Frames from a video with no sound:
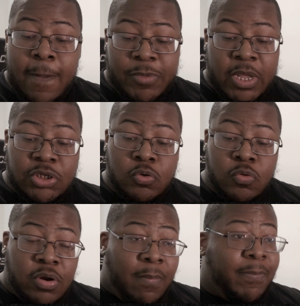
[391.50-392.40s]
in
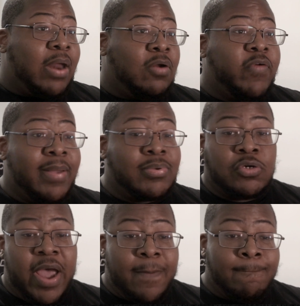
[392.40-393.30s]
tune to Battle Rap
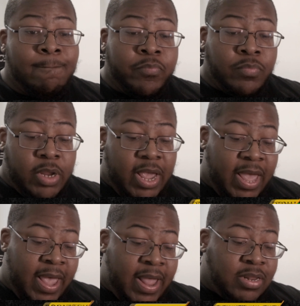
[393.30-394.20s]
Trap
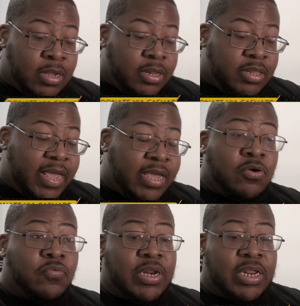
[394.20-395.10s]
and they
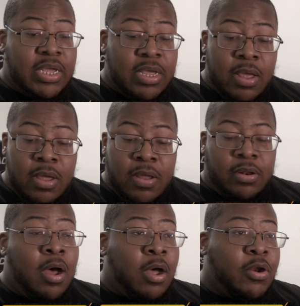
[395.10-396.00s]
gritty
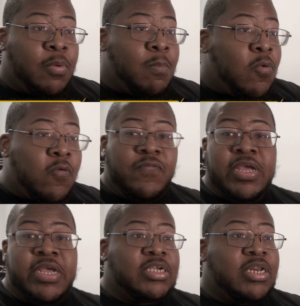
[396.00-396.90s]
the
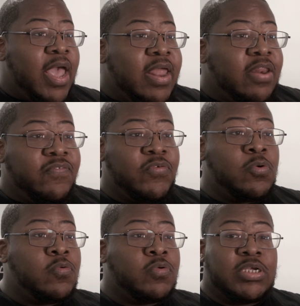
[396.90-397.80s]
movies and the
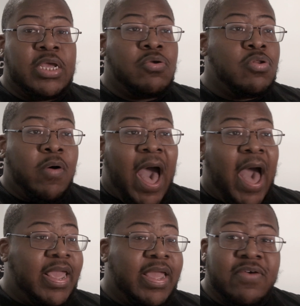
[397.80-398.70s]
interviews and, you know, how
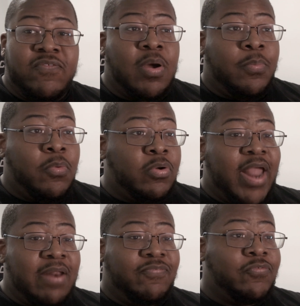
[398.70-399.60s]
they give it up on
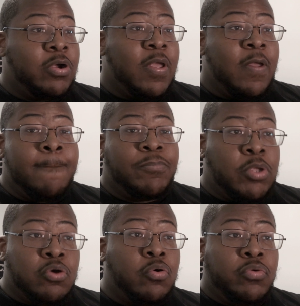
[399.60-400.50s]
that front,
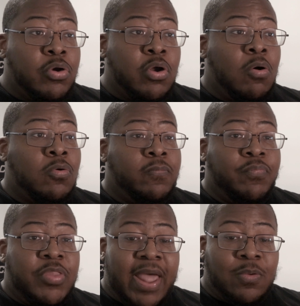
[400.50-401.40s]
you'll know
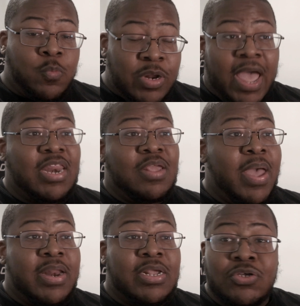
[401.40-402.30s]
that when
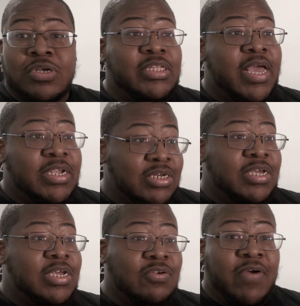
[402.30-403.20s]
Hennyman is on stage and
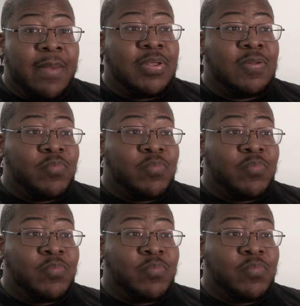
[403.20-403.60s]
he's rapping